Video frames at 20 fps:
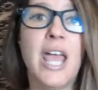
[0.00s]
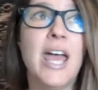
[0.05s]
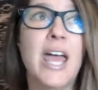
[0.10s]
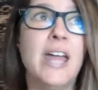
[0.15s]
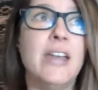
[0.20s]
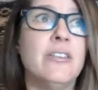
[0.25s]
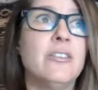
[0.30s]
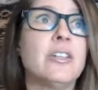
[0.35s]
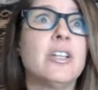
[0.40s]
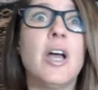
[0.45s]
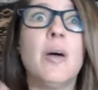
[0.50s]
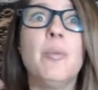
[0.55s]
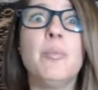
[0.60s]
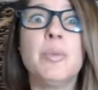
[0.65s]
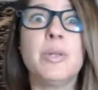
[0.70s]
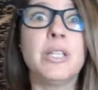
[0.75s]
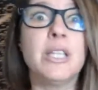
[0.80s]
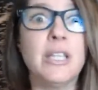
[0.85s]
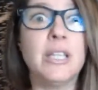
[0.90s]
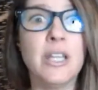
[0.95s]
and
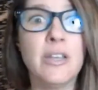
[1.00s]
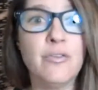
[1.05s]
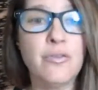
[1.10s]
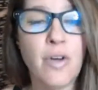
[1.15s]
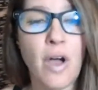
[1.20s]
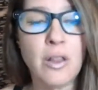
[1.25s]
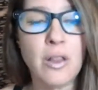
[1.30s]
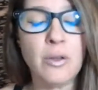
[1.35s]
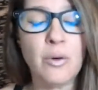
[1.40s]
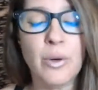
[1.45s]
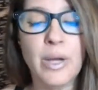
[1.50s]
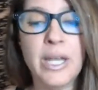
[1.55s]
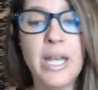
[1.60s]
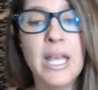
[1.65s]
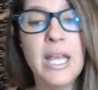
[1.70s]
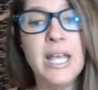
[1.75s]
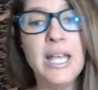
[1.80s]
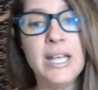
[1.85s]
completely follow it.